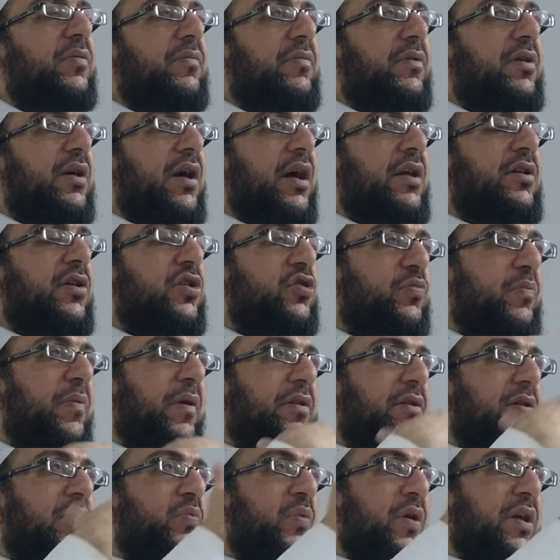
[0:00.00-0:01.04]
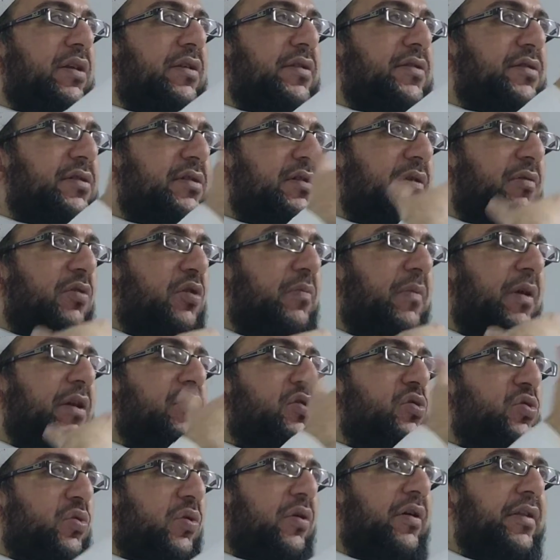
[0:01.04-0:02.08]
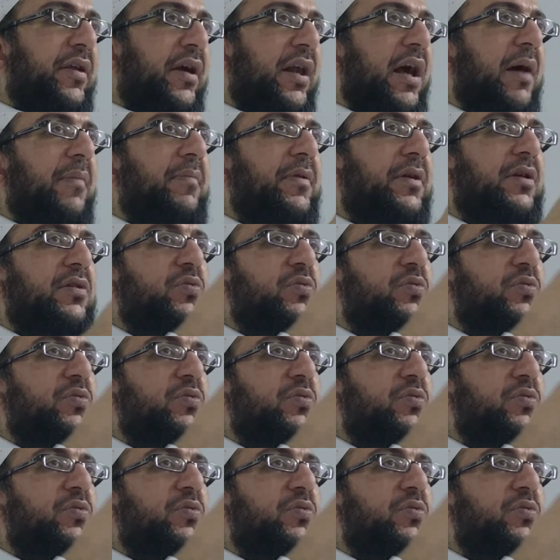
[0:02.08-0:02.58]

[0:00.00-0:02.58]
his brother witnessed. Uthmaan saw that happening. He was supposed